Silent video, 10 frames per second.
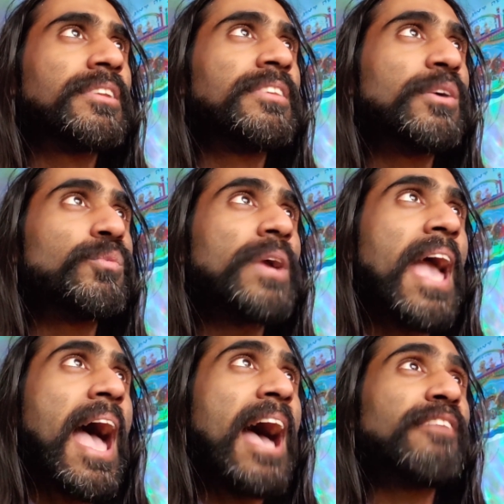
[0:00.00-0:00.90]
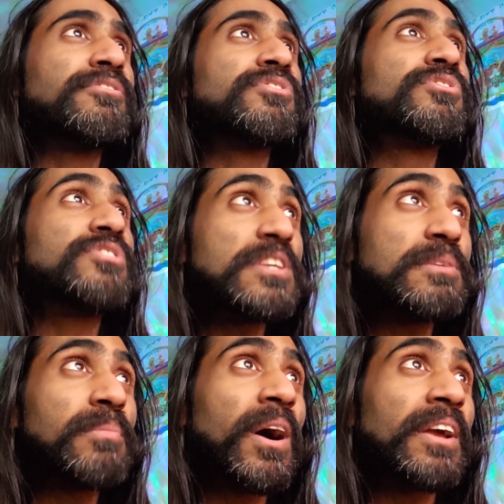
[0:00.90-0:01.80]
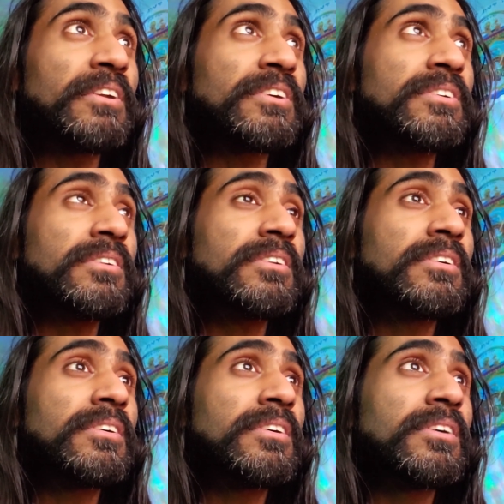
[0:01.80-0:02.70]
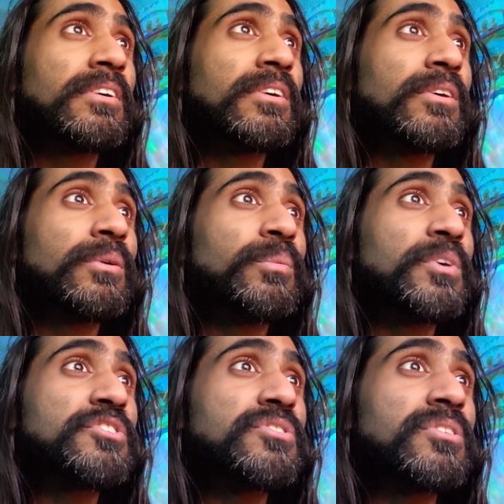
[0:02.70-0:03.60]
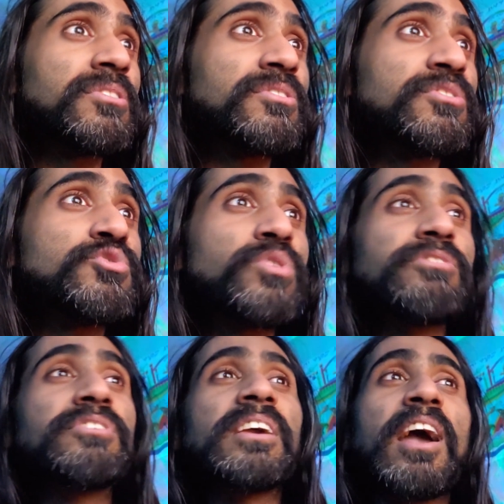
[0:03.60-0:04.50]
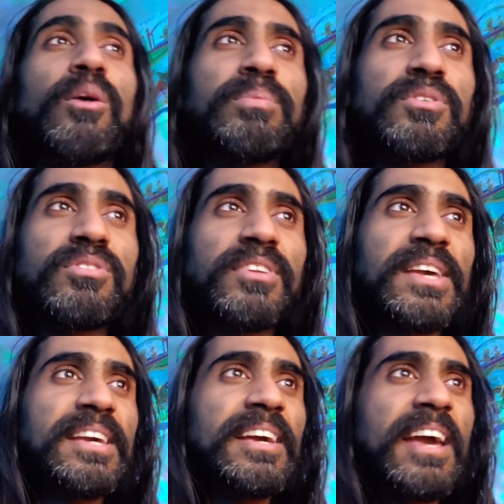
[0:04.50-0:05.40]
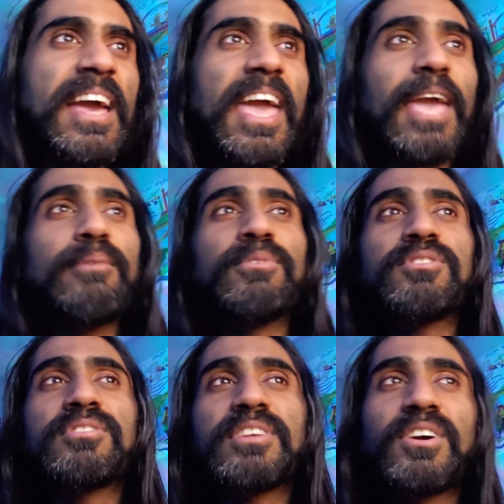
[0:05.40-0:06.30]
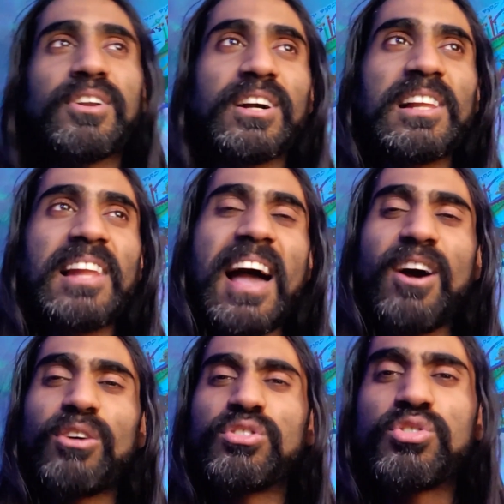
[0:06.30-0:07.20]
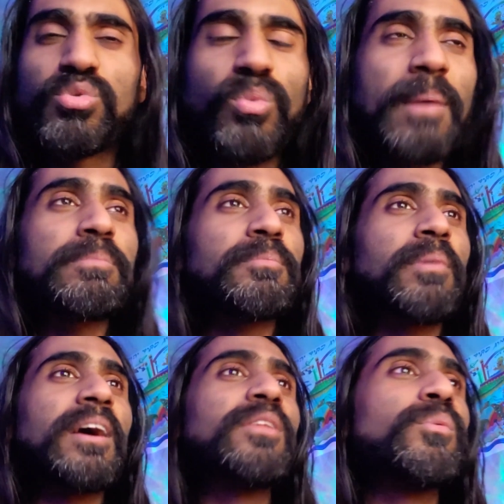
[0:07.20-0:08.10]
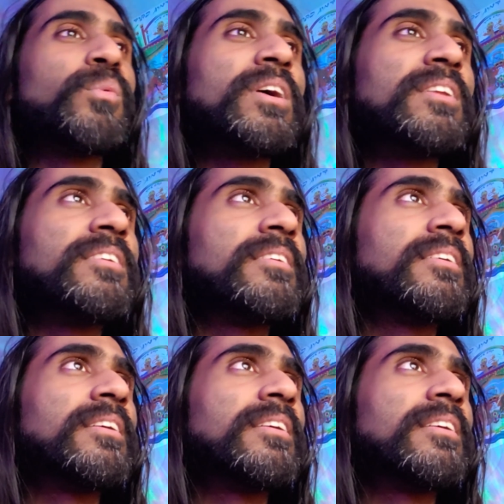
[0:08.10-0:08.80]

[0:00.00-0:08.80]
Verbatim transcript: Then we have C minor, which is drifting helplessly aimlessly on a cloud swept by the wind.